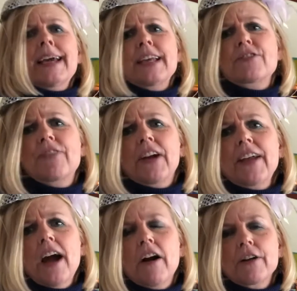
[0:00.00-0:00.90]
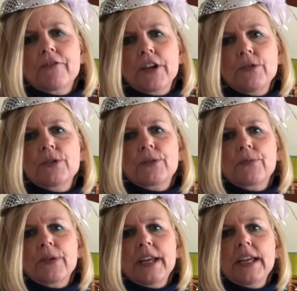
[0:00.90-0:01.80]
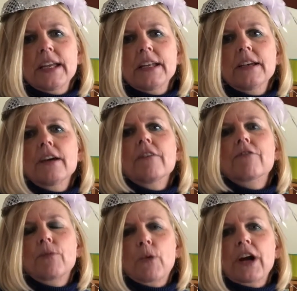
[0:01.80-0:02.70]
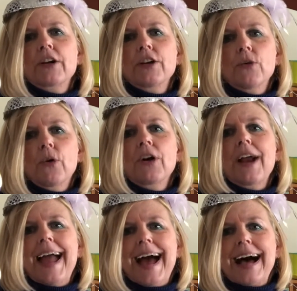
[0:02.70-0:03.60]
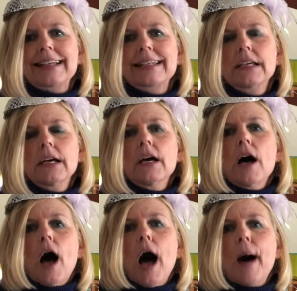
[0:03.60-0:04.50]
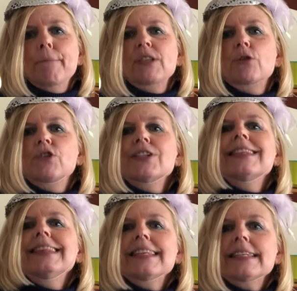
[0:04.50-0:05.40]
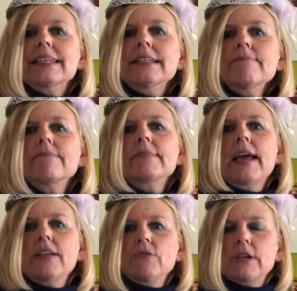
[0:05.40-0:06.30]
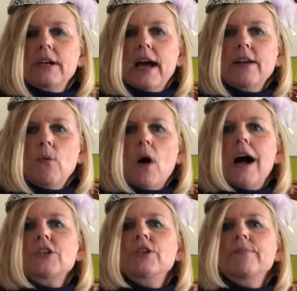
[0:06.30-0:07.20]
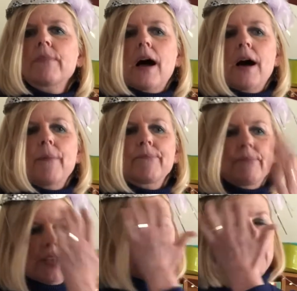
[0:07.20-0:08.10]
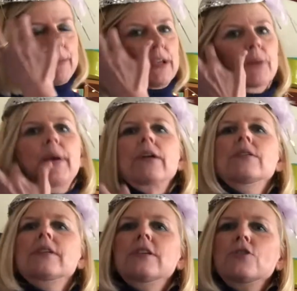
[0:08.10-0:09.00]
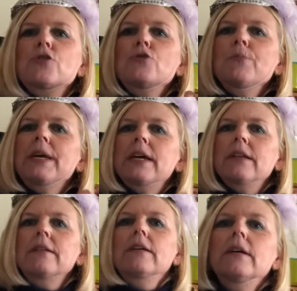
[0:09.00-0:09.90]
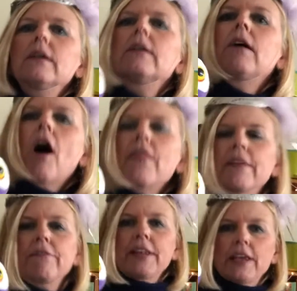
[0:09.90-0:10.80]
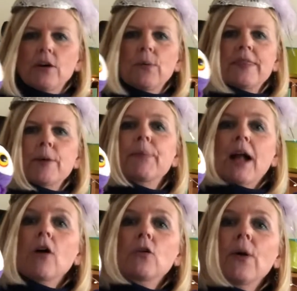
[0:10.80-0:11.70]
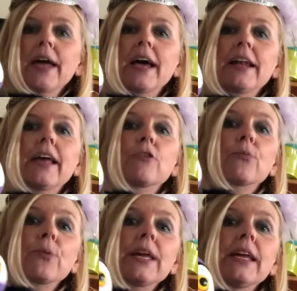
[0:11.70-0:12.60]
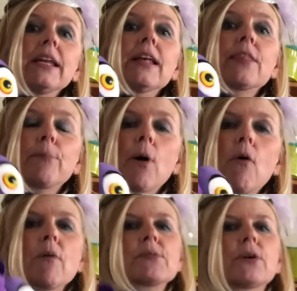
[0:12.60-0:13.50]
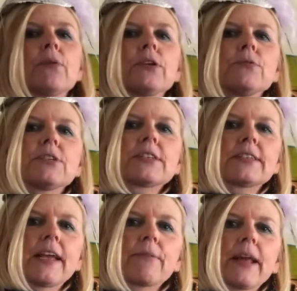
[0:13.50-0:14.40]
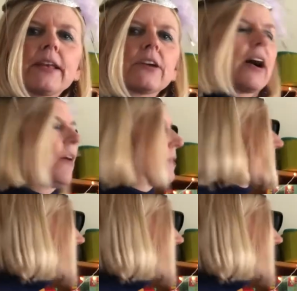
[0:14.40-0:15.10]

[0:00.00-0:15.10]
It's very hard for you to read from where you're at, so just listen, and you can kind of watch, and you know, maybe your parents can zoom in on the video with it. But I'll go ahead and read the poem, so you just stay right here, Owlie,